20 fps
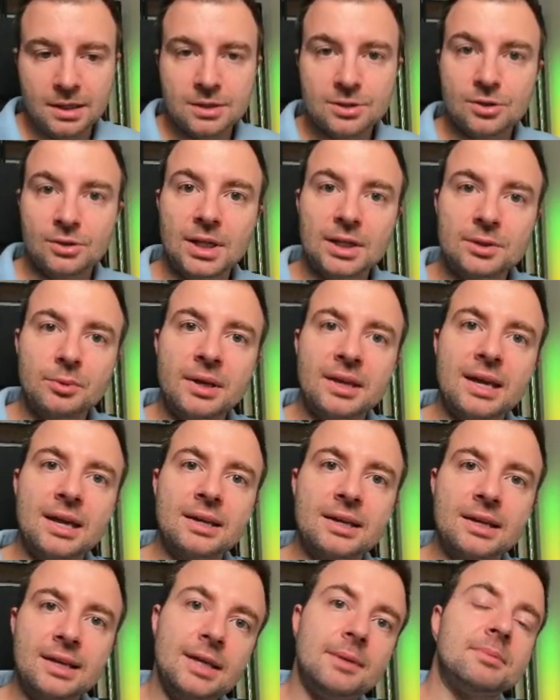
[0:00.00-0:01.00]
so that we
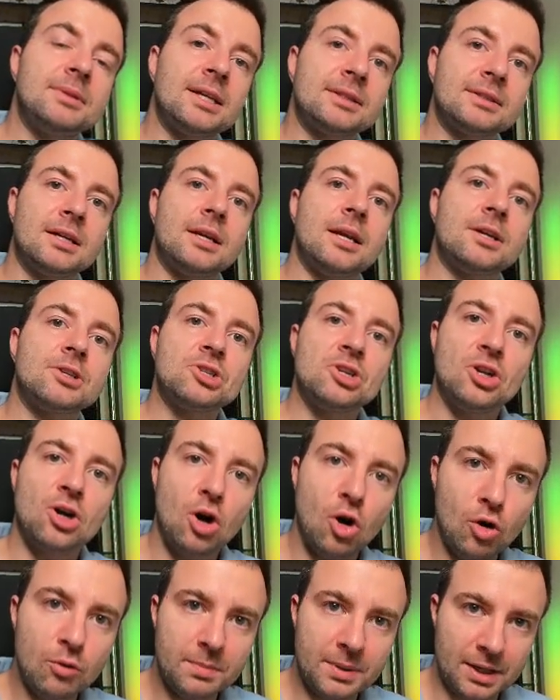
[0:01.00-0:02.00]
can keep that connection
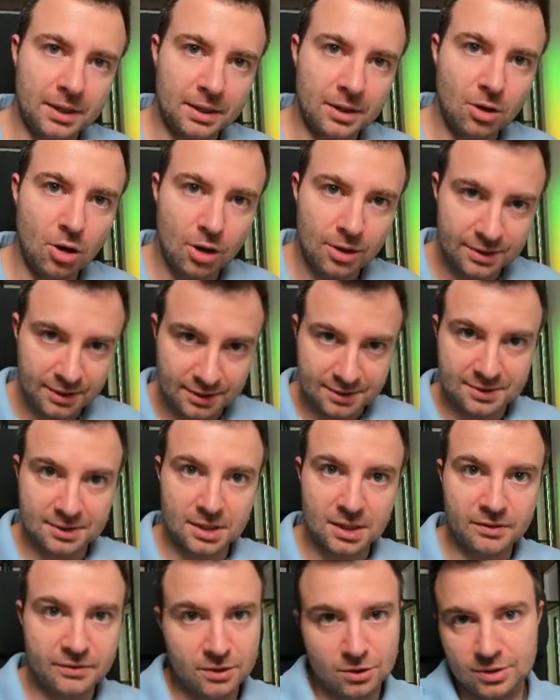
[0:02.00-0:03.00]
open on the
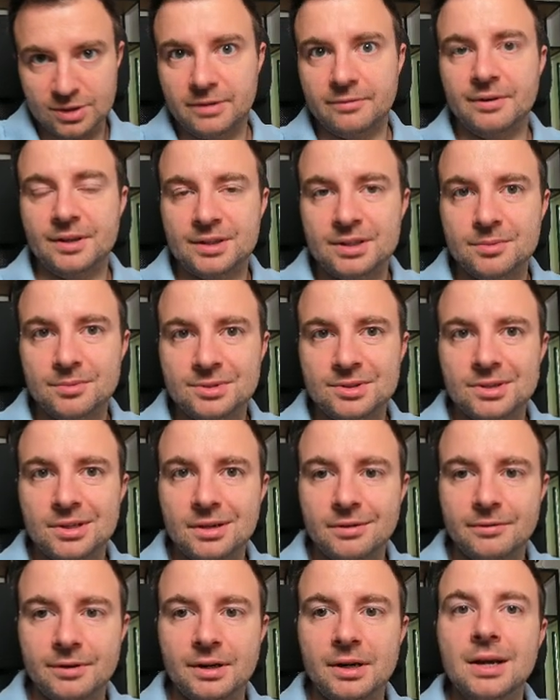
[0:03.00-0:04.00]
server, on the victim
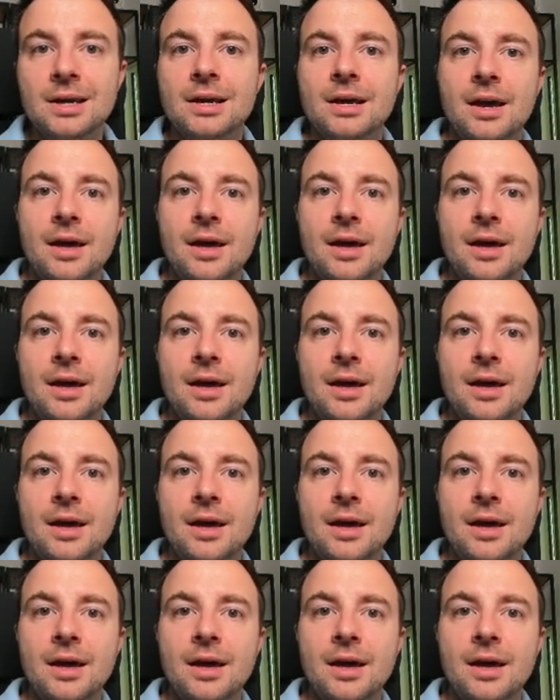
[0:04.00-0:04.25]
server,